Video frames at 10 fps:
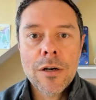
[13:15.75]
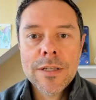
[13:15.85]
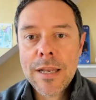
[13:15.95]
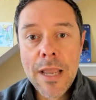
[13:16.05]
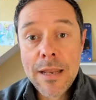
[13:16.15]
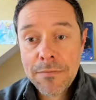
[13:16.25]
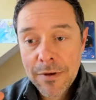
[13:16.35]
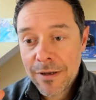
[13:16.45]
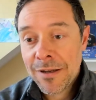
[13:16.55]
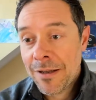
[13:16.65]
And
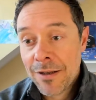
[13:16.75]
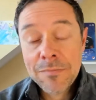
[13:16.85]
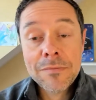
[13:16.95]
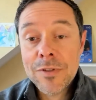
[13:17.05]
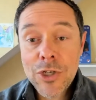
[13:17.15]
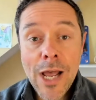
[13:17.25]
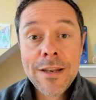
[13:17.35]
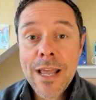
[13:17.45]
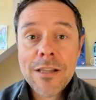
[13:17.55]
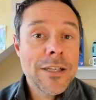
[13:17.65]
John
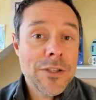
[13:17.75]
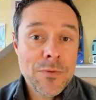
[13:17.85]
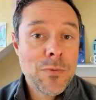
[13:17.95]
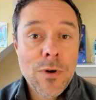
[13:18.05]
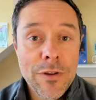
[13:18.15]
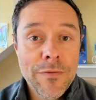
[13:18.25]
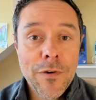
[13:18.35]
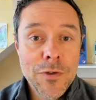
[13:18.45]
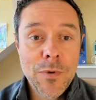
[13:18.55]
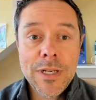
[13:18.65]
Nellis was one of the
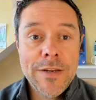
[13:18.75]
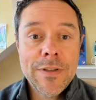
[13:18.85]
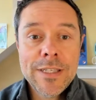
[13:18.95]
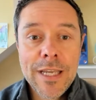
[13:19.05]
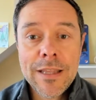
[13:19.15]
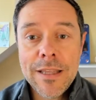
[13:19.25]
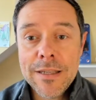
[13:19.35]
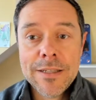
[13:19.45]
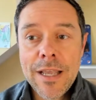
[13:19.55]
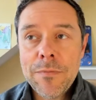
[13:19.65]
first one to even said
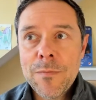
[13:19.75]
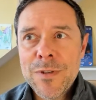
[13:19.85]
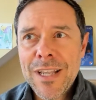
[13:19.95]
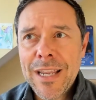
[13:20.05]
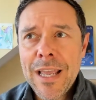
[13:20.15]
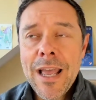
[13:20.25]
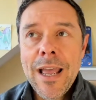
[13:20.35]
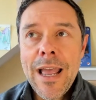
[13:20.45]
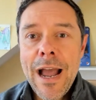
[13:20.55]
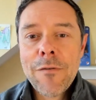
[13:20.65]
this, that was like,
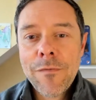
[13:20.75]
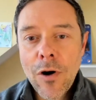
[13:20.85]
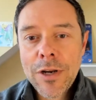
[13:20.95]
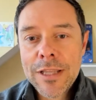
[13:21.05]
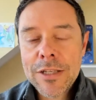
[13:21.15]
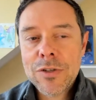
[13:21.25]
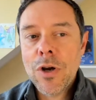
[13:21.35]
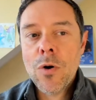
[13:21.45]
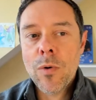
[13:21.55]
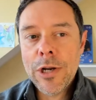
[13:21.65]
how far can this go
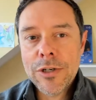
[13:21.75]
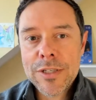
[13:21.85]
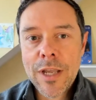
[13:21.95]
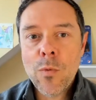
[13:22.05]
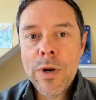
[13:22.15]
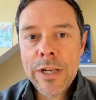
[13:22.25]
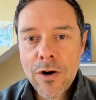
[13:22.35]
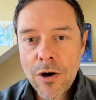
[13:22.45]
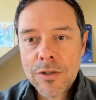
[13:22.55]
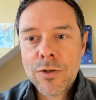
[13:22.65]
where you're just like winning
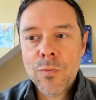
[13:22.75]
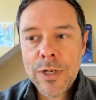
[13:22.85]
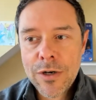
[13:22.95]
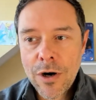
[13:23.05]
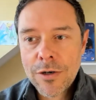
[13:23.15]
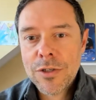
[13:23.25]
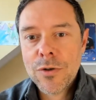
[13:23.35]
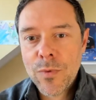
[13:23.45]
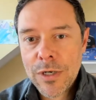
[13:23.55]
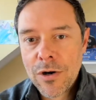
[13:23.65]
cards to win cards to
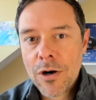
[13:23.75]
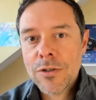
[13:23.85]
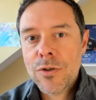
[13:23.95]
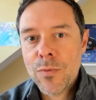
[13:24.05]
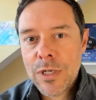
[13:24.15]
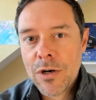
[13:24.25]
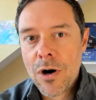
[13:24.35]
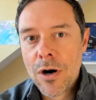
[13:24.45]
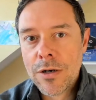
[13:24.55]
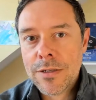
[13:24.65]
win cards to win
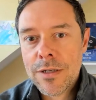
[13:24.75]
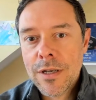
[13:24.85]
cards?